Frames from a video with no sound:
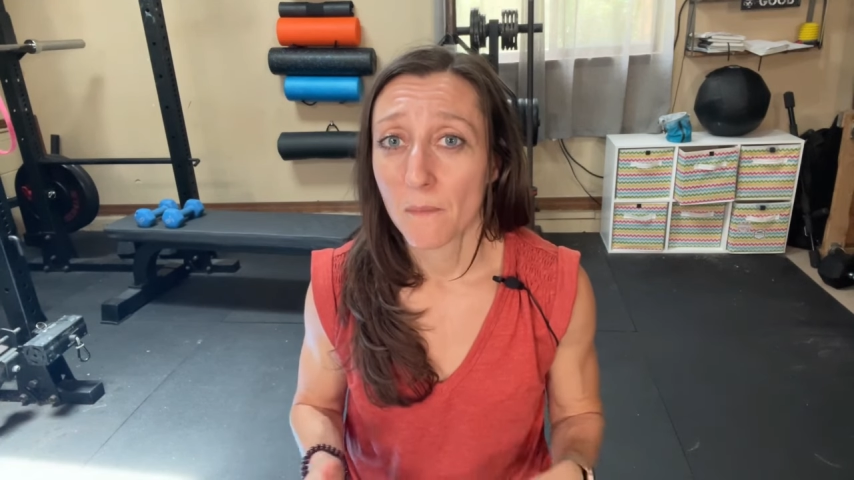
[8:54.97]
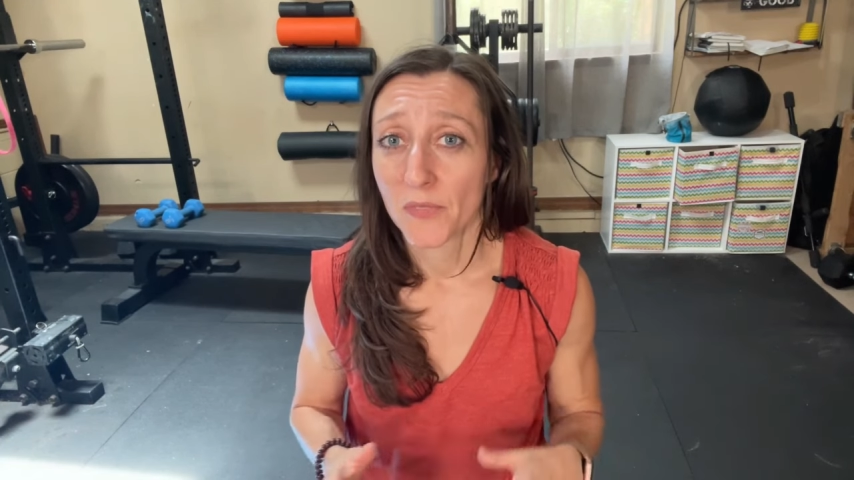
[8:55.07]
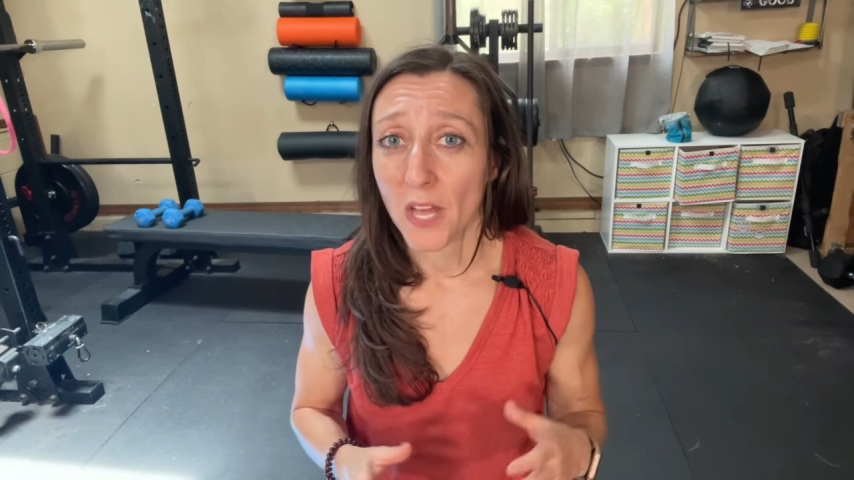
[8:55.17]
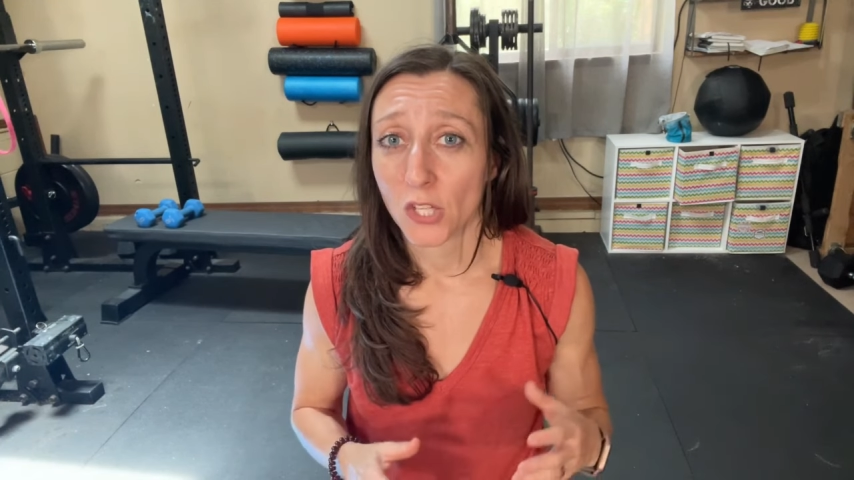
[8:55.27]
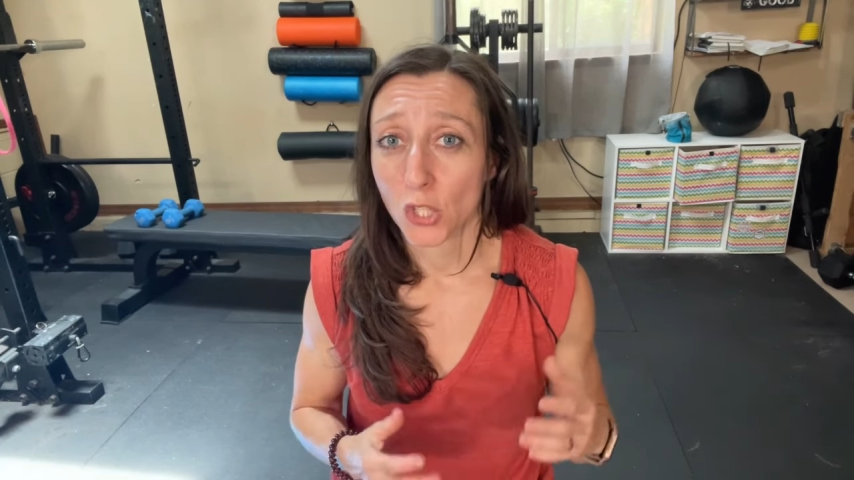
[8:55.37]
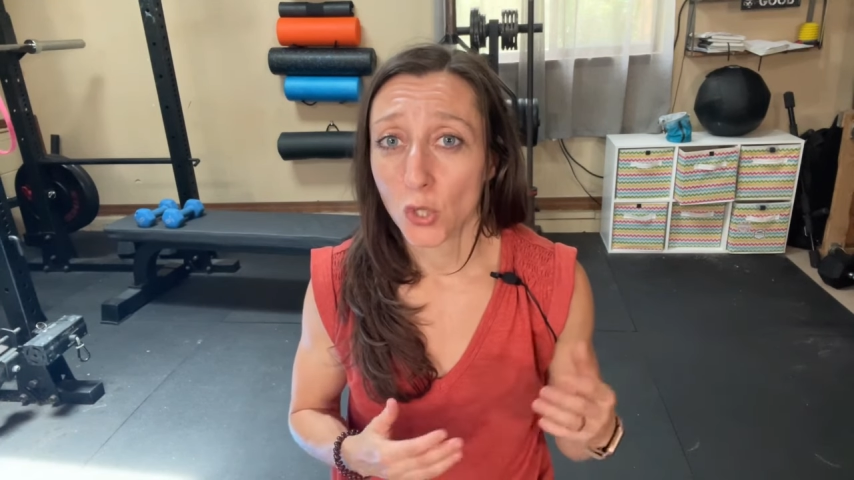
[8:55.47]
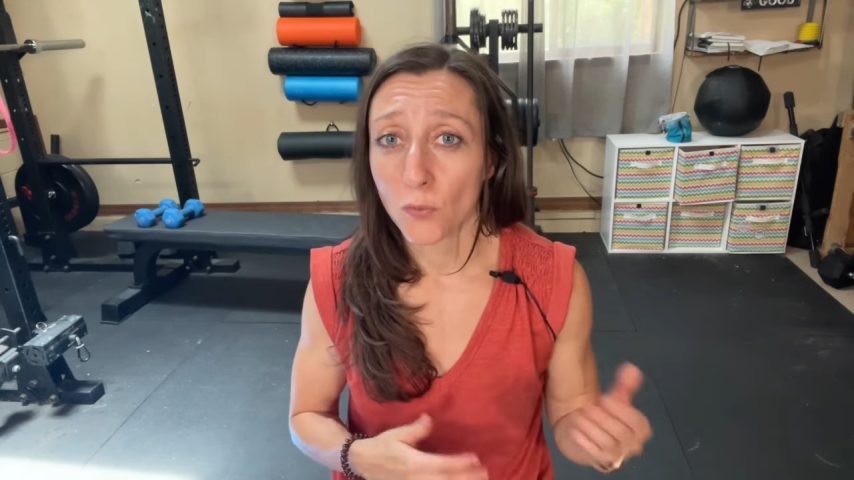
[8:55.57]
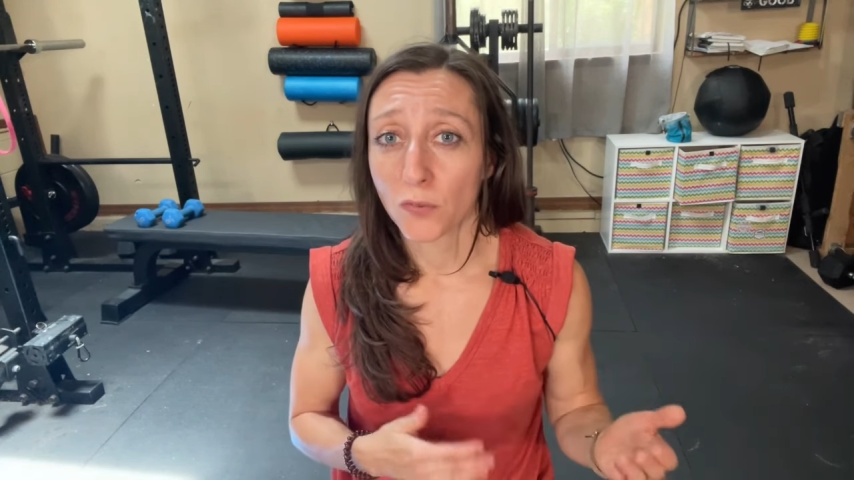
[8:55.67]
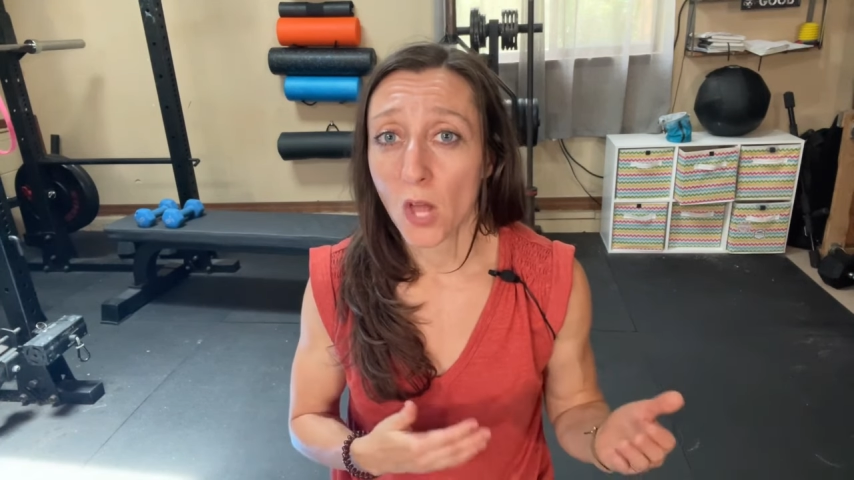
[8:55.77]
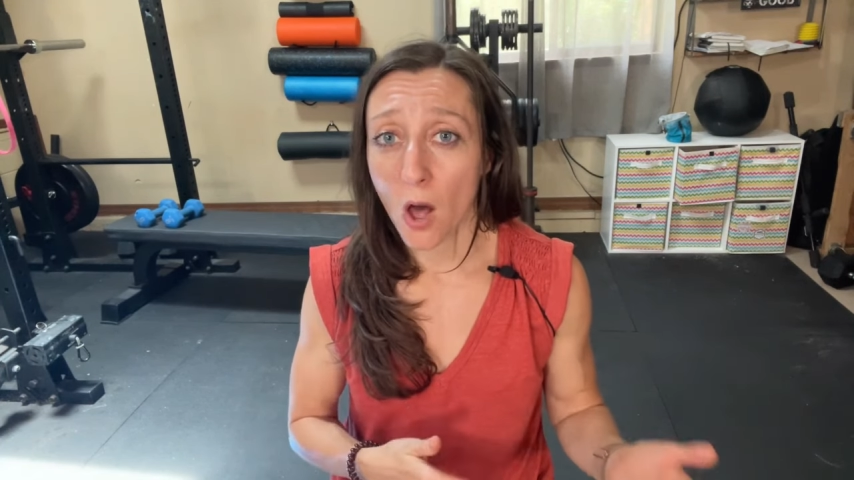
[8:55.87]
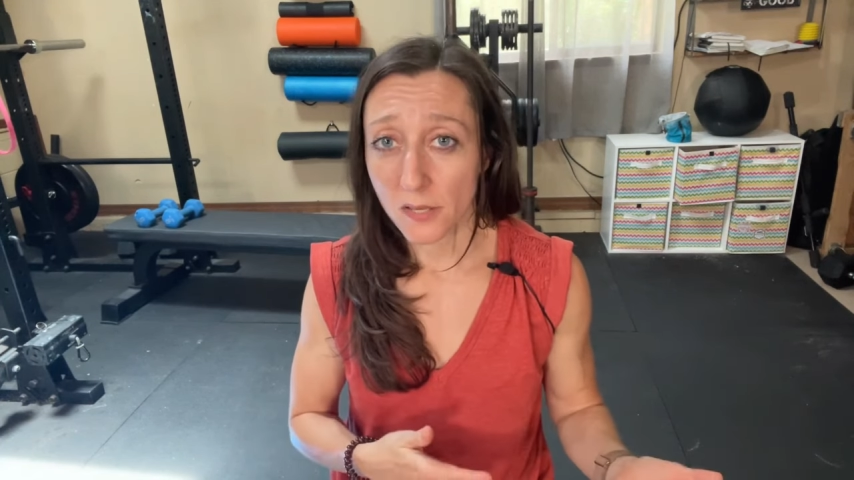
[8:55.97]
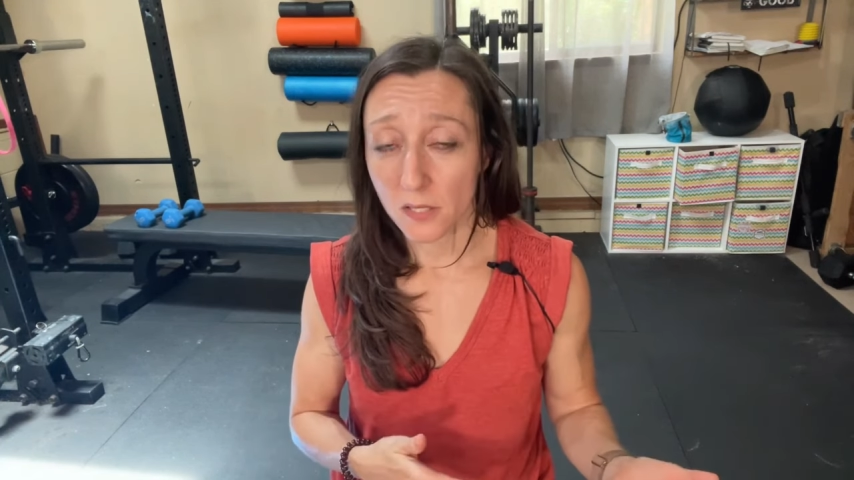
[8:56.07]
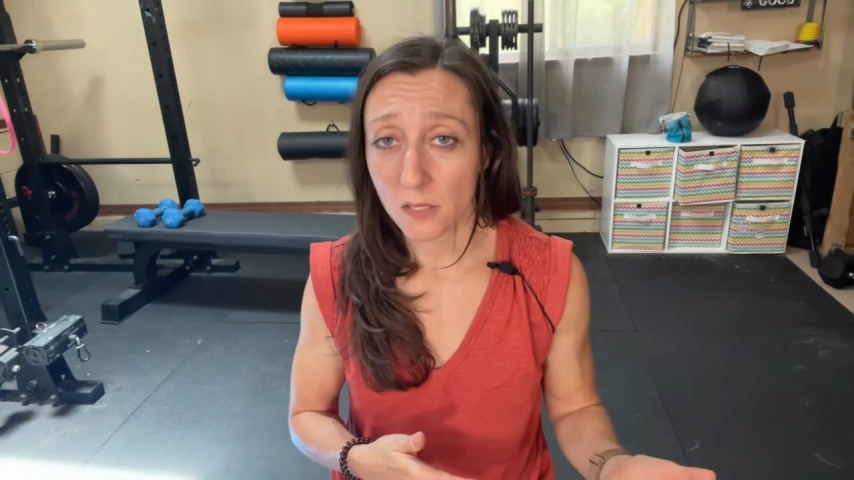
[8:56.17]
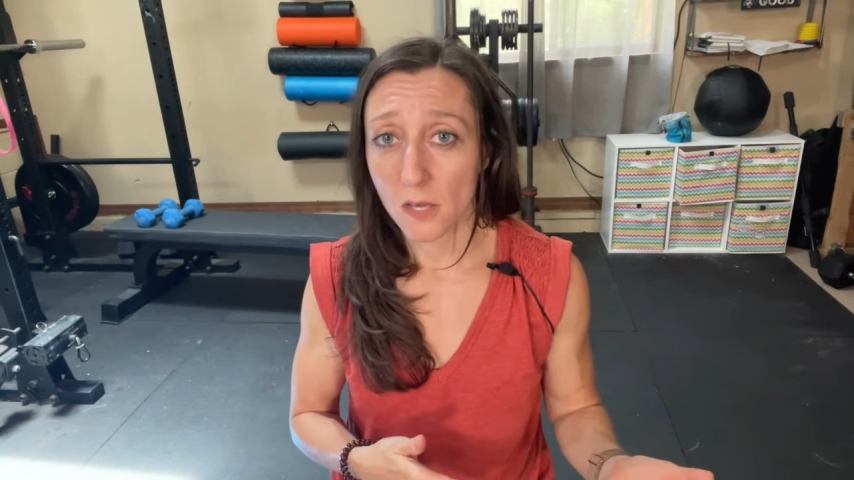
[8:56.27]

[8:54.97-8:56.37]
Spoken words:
that you've lost